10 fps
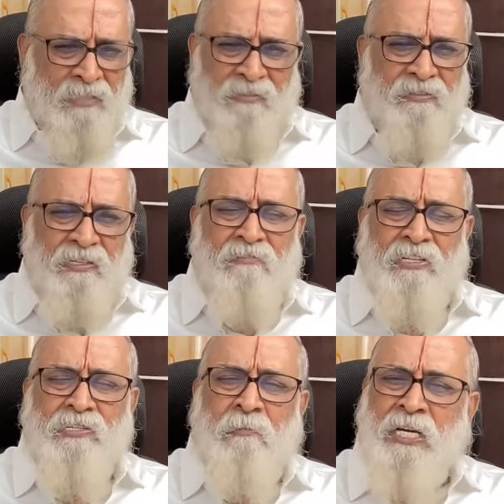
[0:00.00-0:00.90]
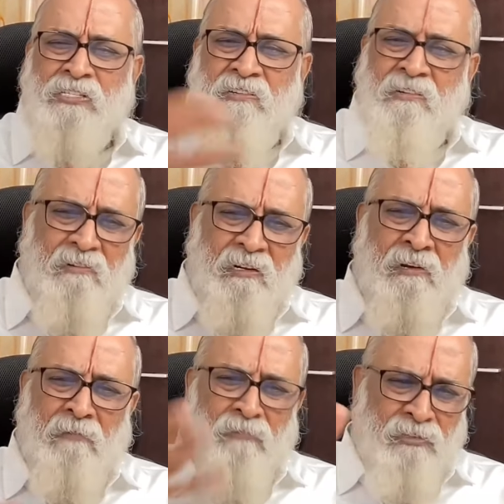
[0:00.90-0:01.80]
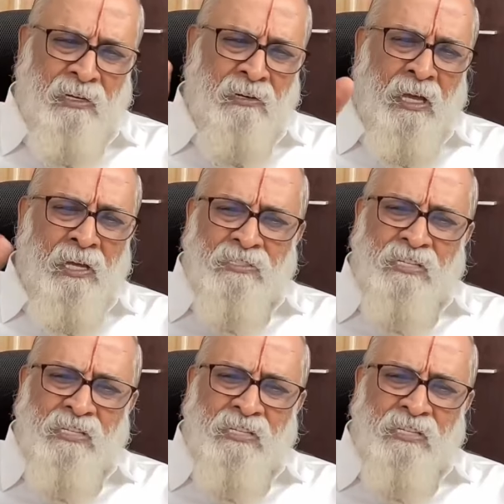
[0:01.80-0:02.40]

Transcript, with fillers: Yes, he was a master in everything.